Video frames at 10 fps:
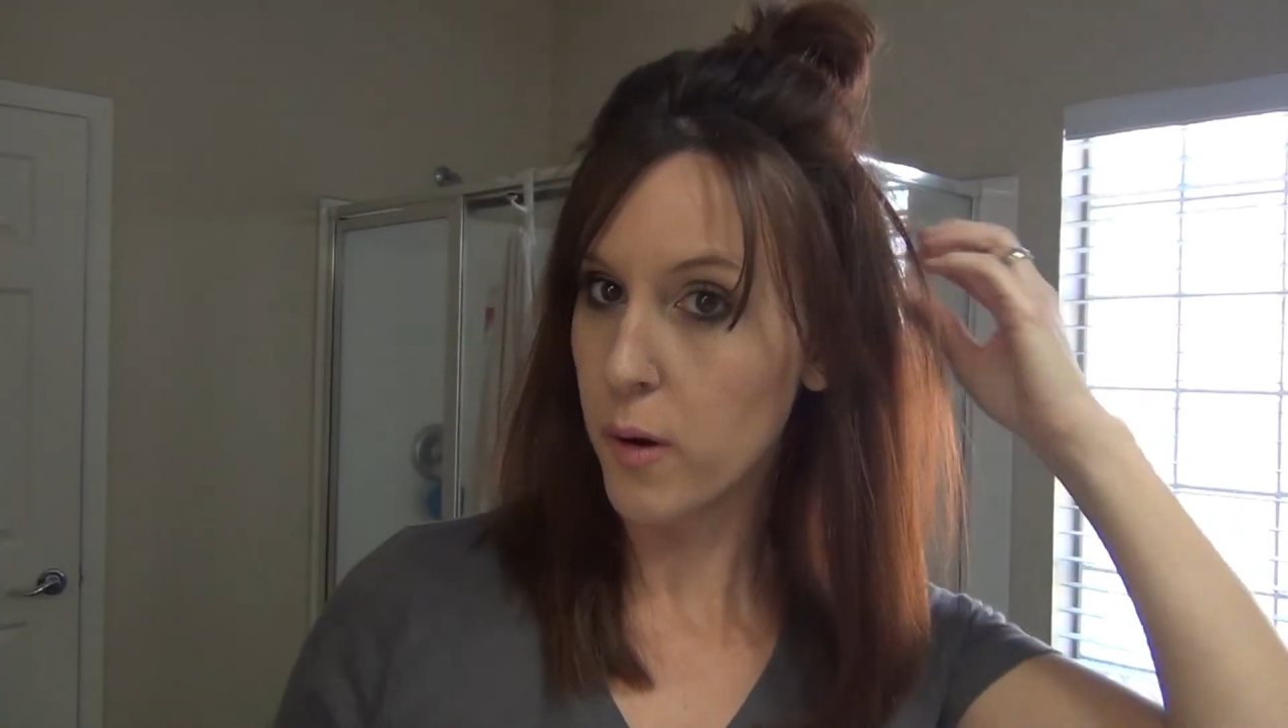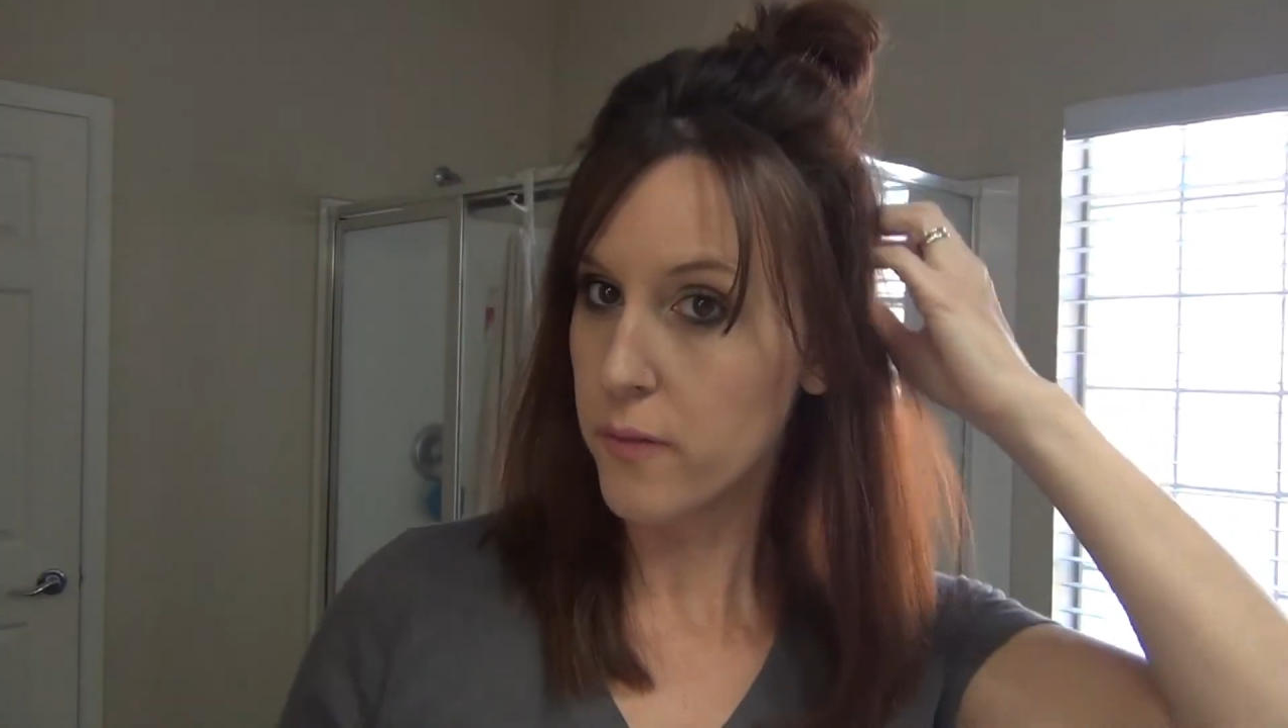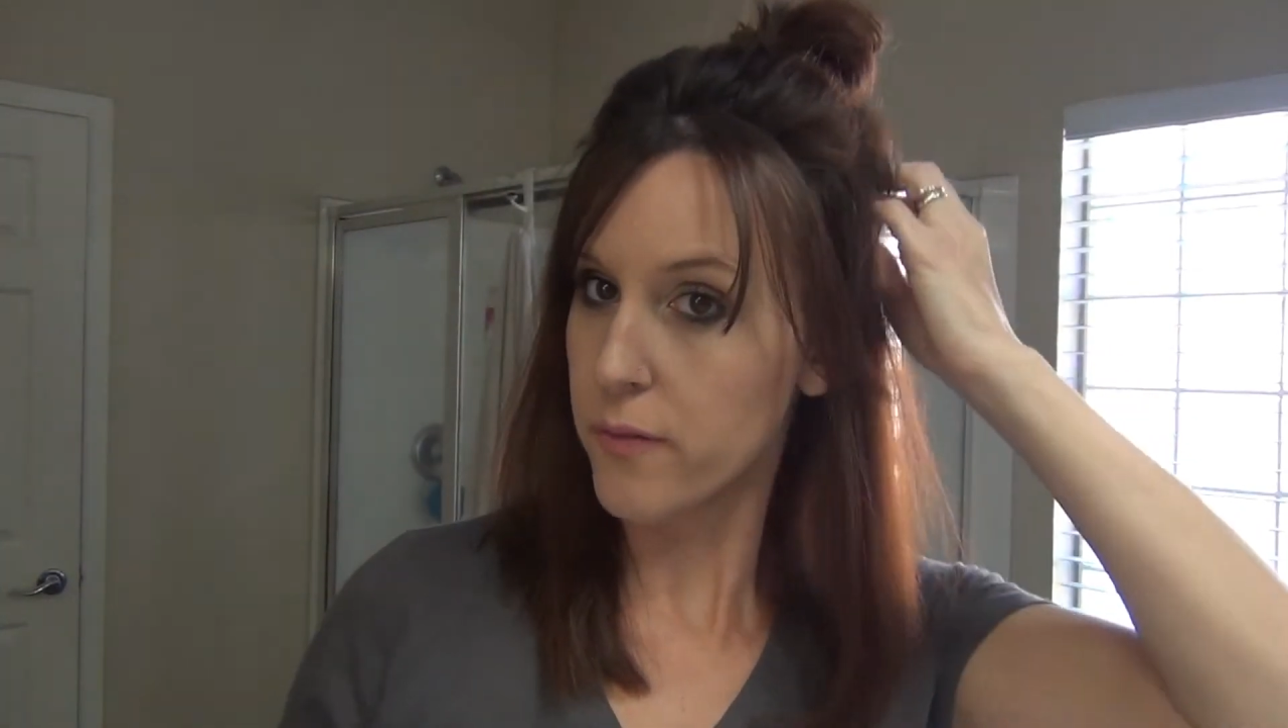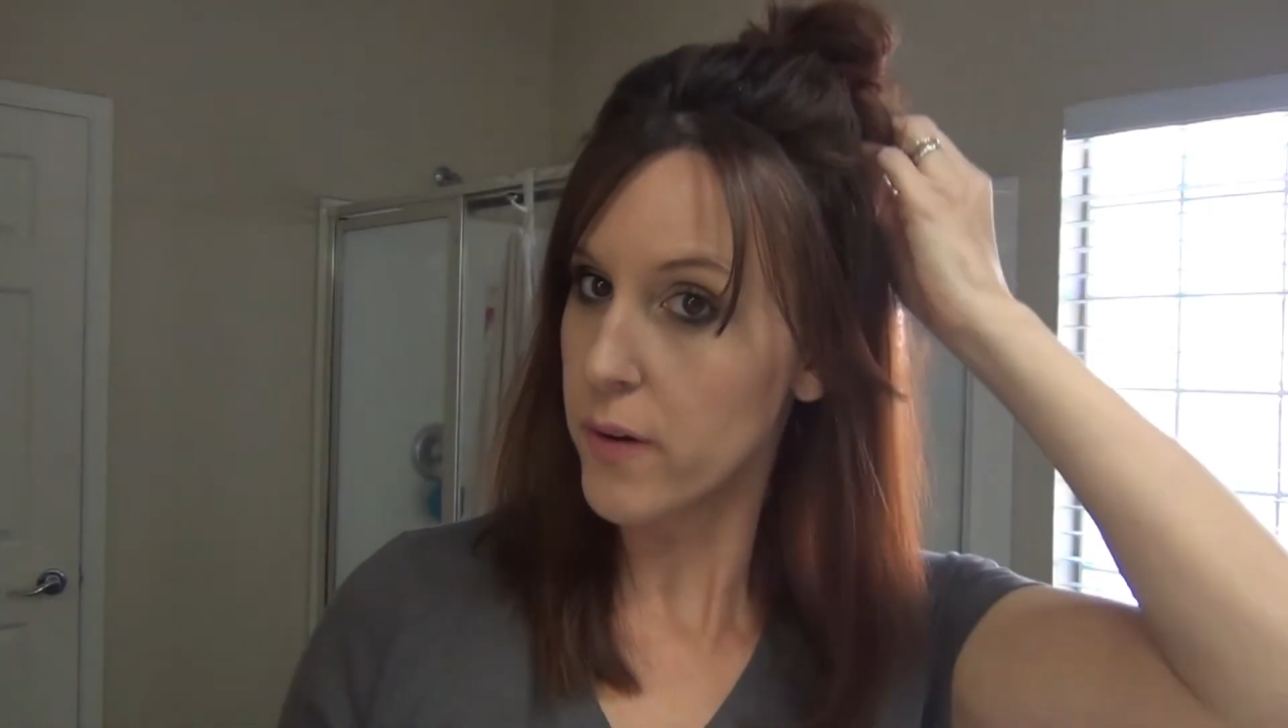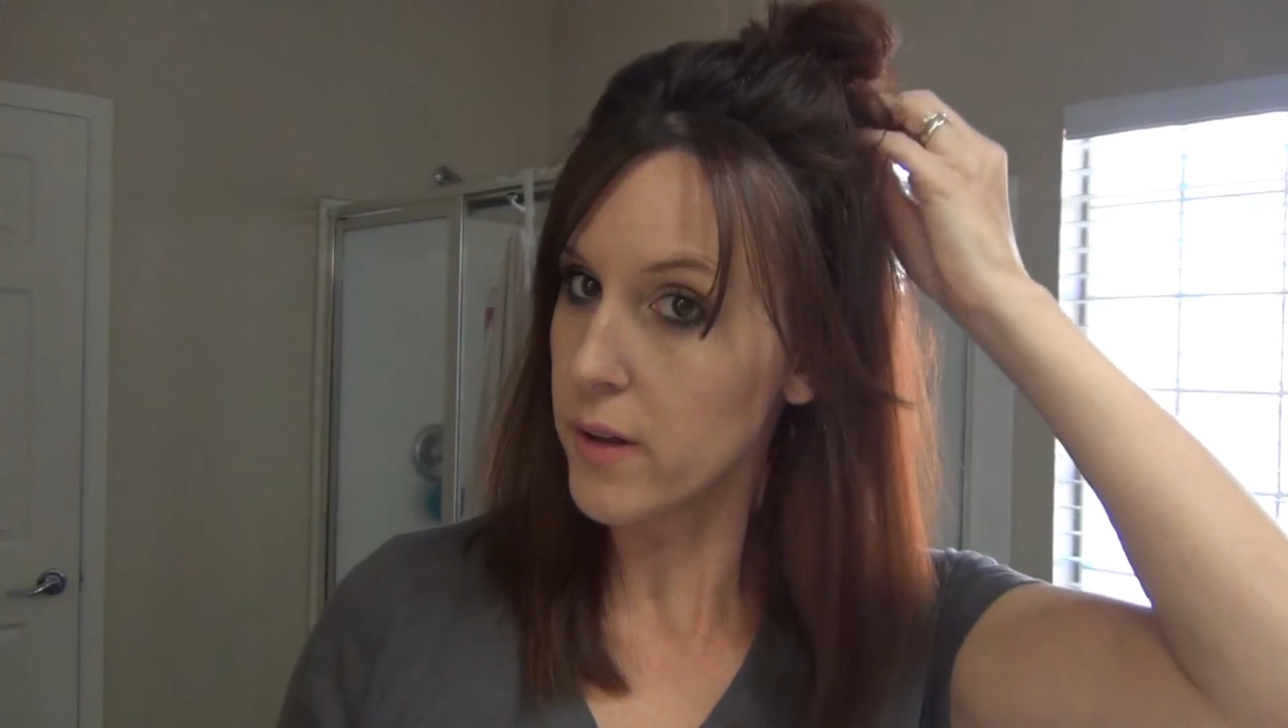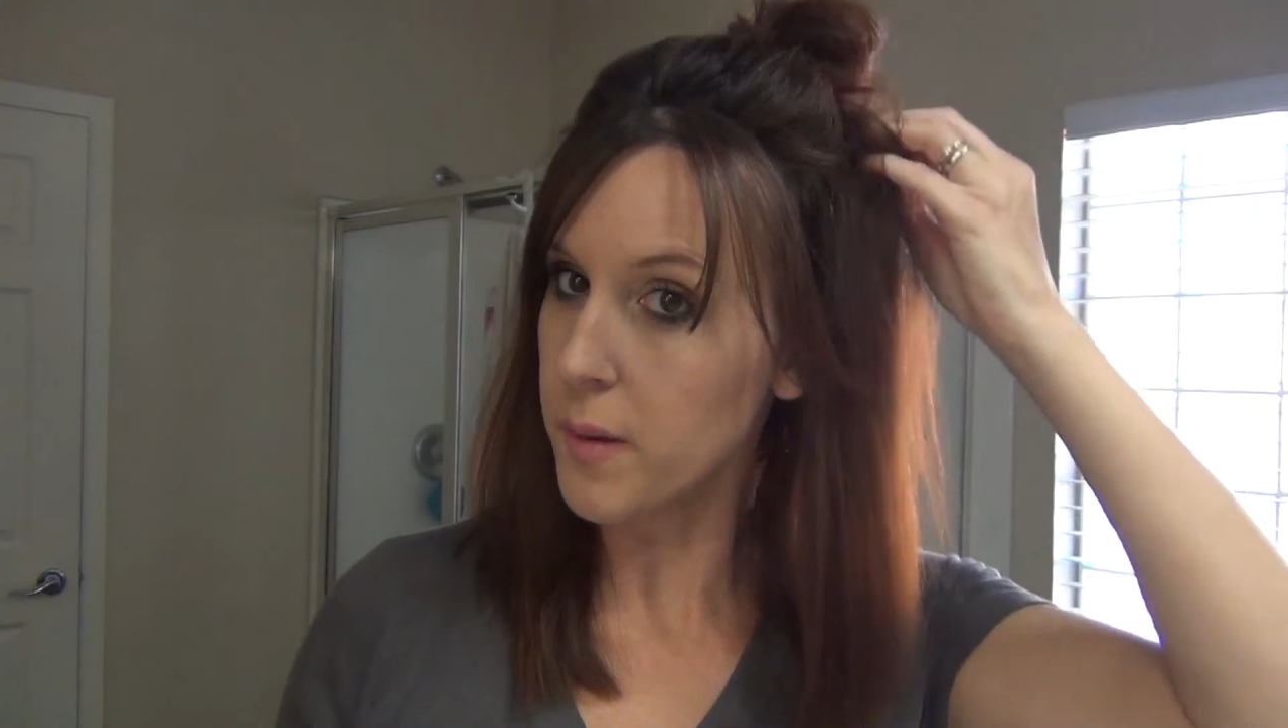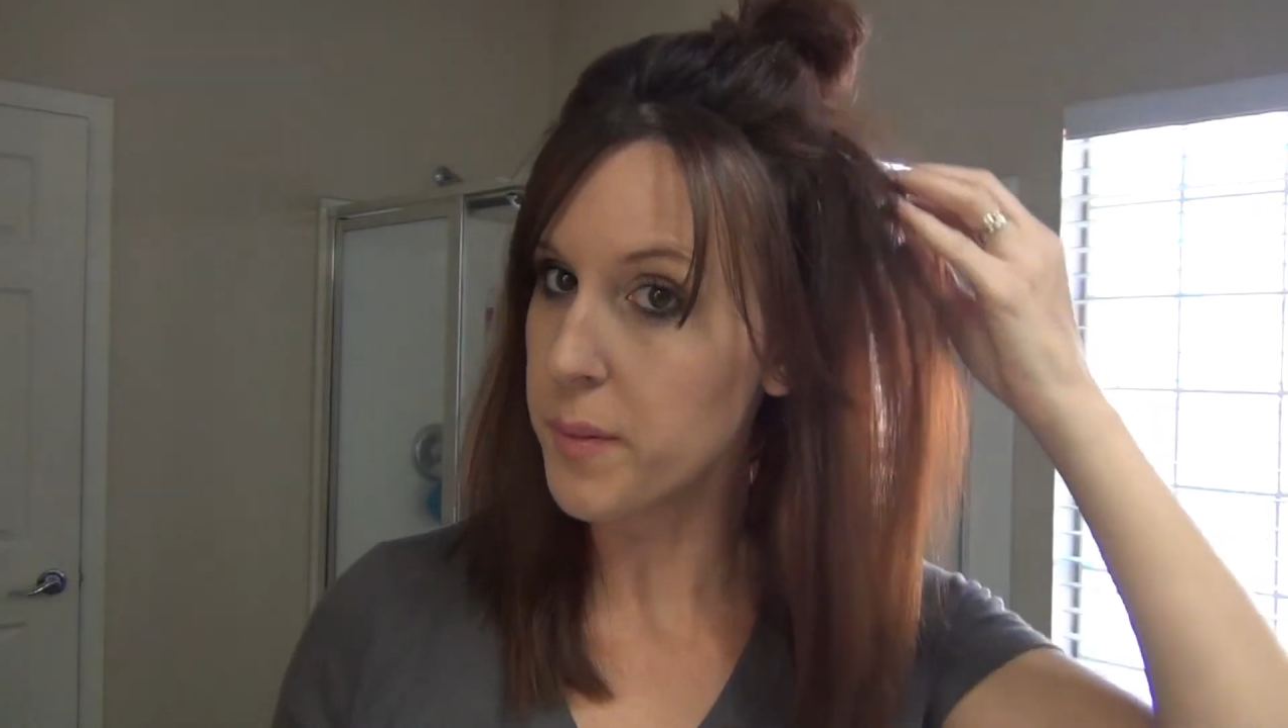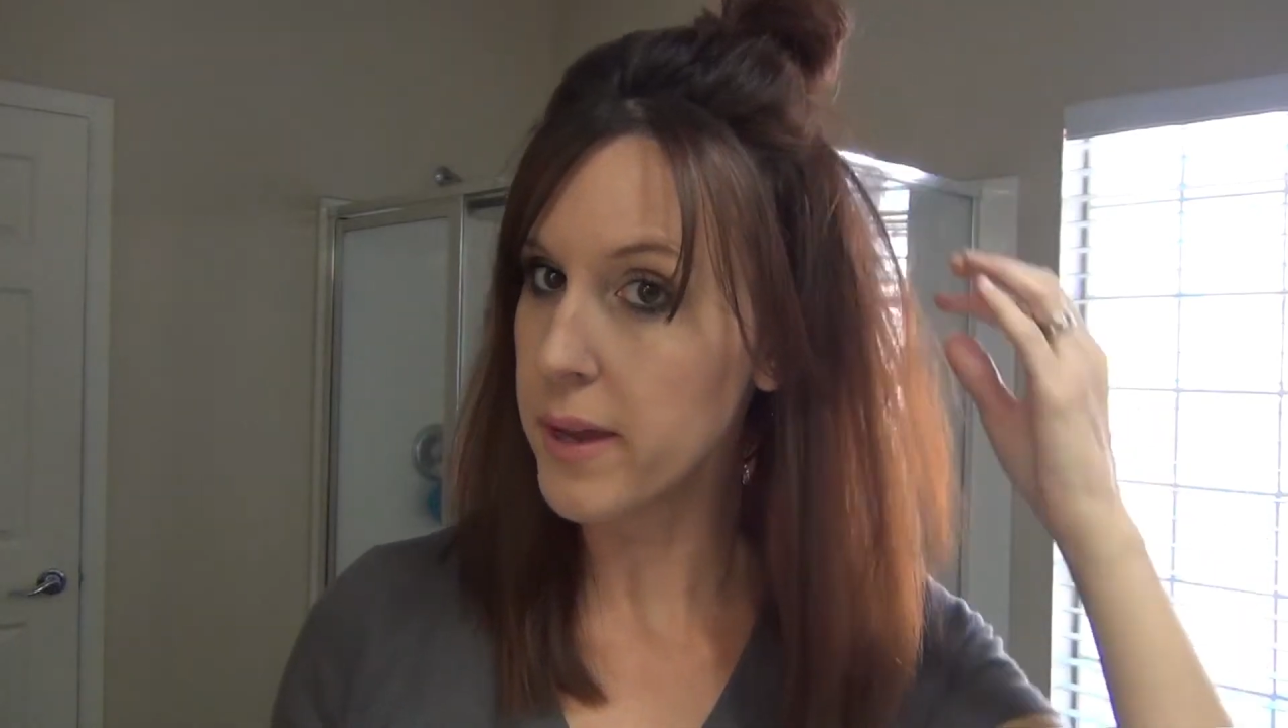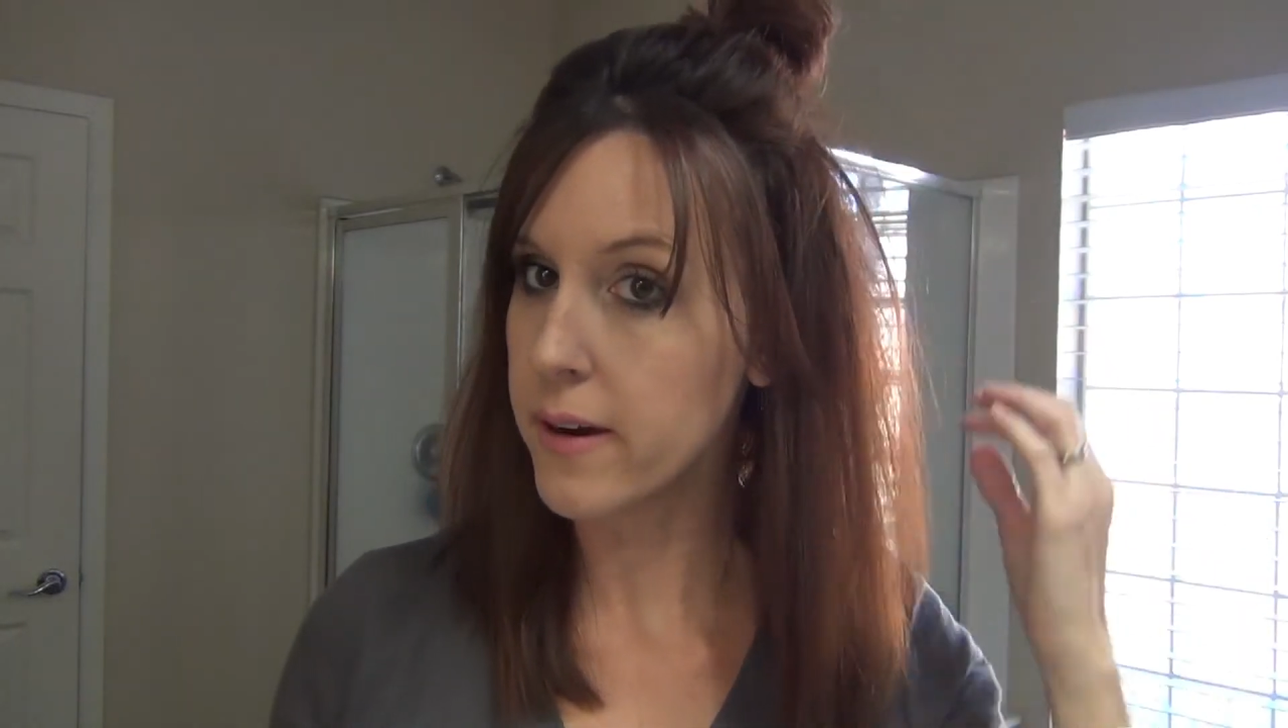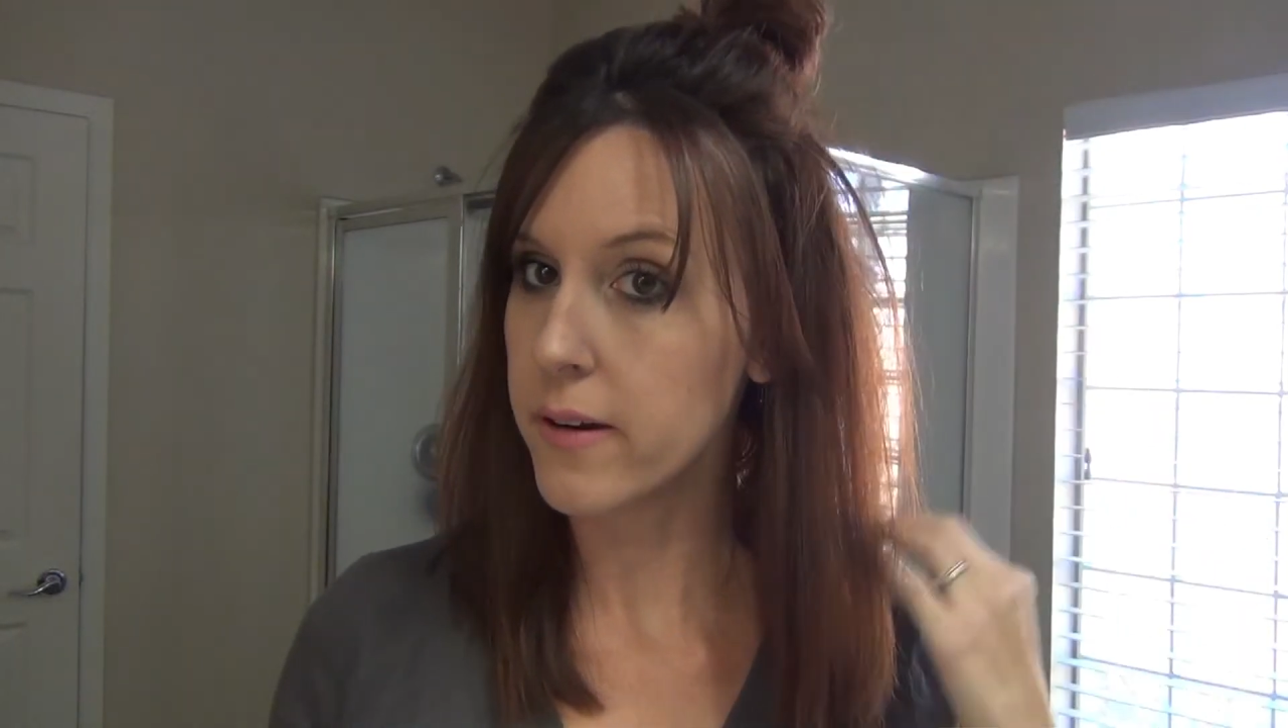full up
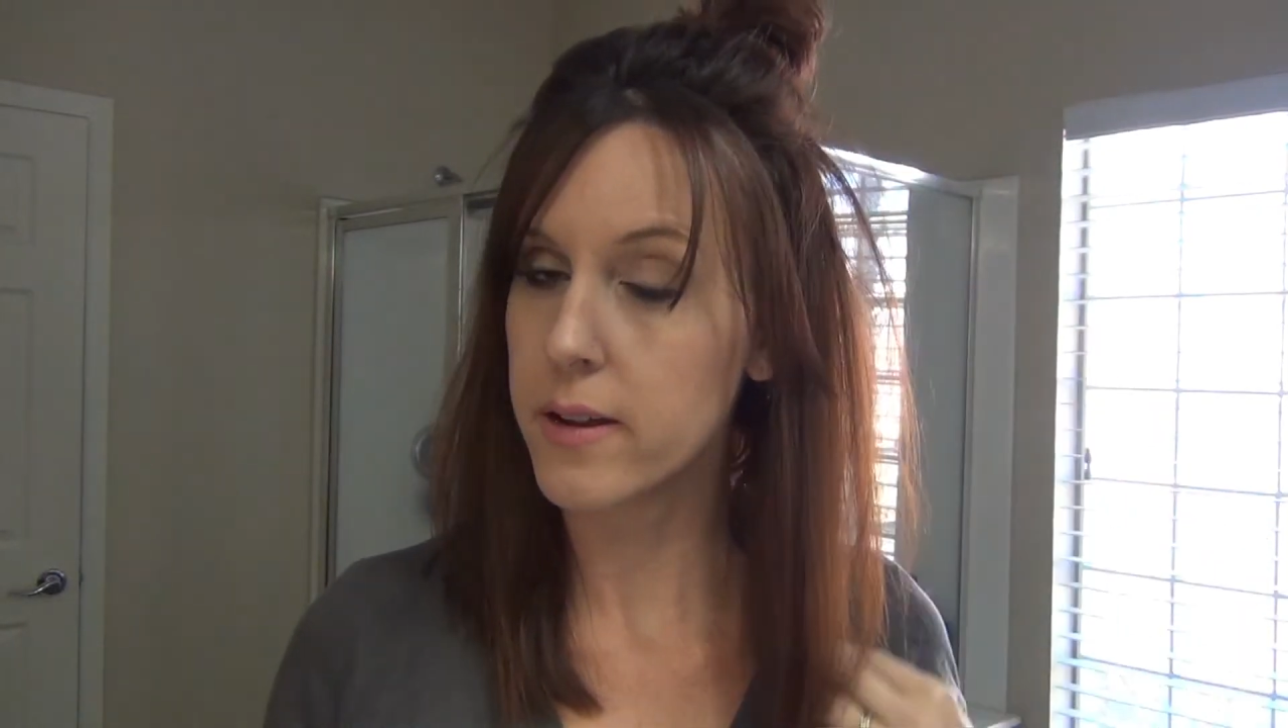here,